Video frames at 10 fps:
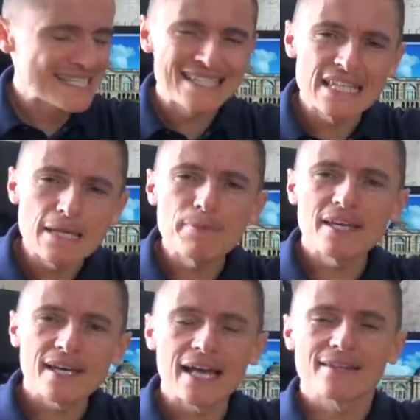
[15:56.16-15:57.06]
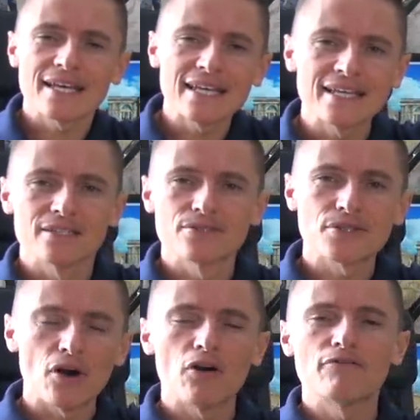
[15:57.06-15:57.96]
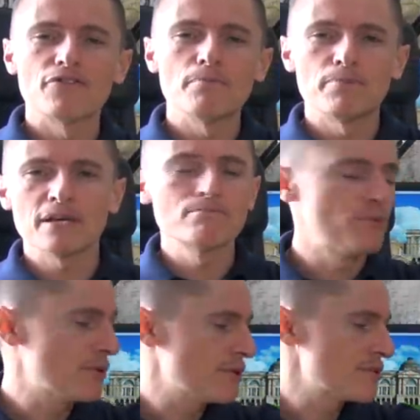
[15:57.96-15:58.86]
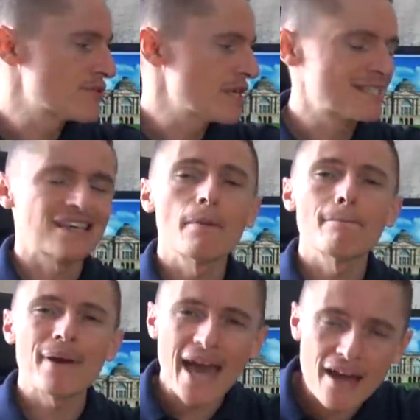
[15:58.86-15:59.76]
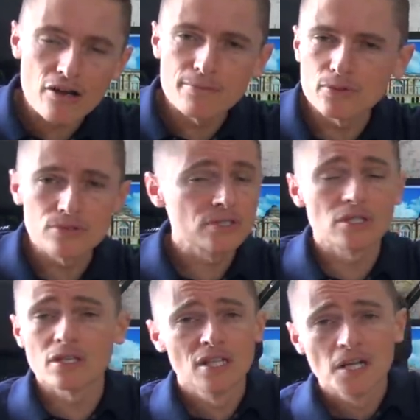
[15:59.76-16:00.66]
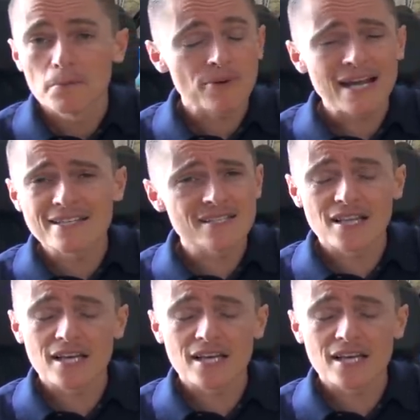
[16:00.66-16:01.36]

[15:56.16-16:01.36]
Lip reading: It's nipping at the heels of the big boys. It's comparable to brands